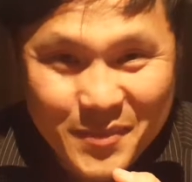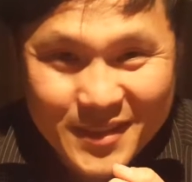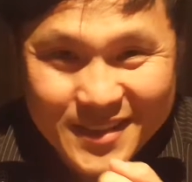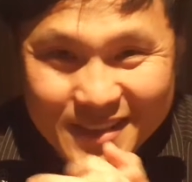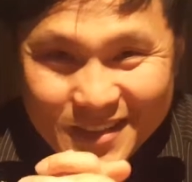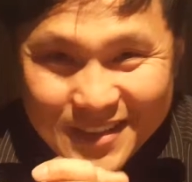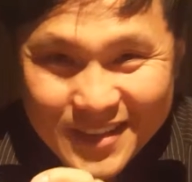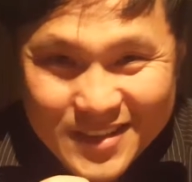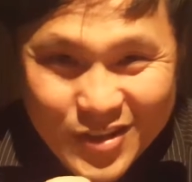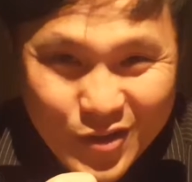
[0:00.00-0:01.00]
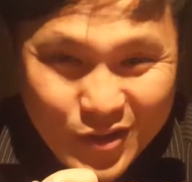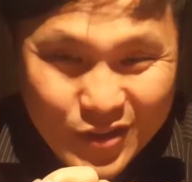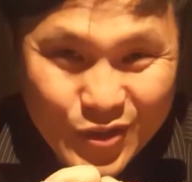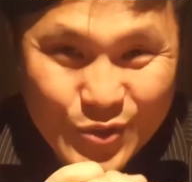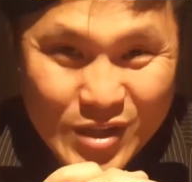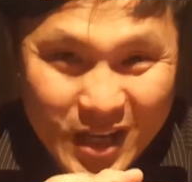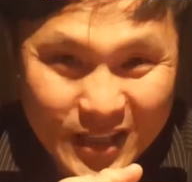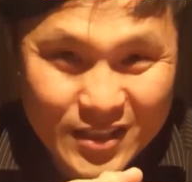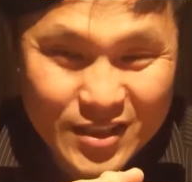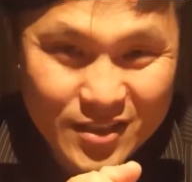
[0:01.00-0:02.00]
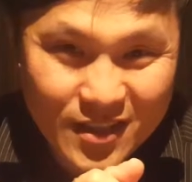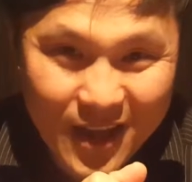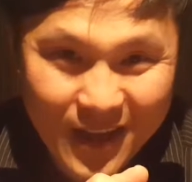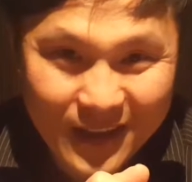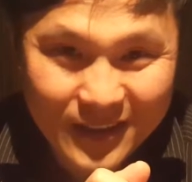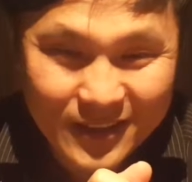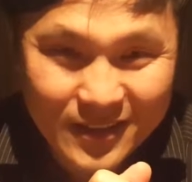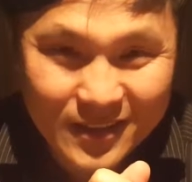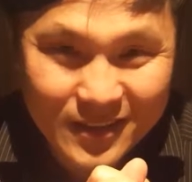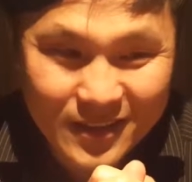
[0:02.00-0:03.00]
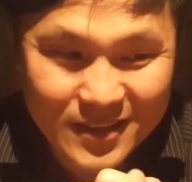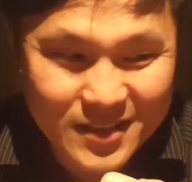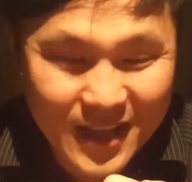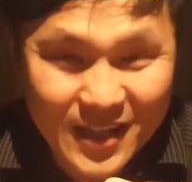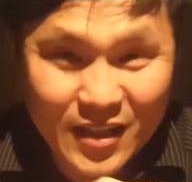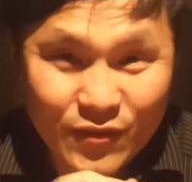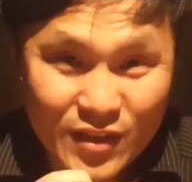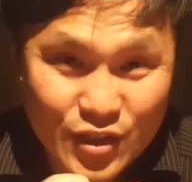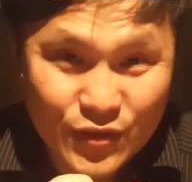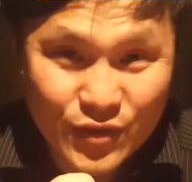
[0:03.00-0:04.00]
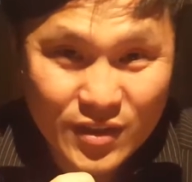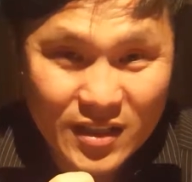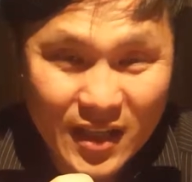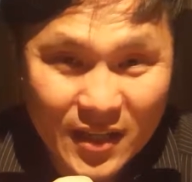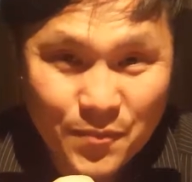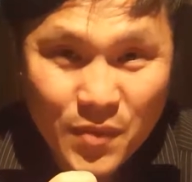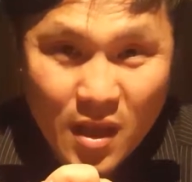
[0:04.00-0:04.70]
But that's our new challenge and exciting adventure for the day.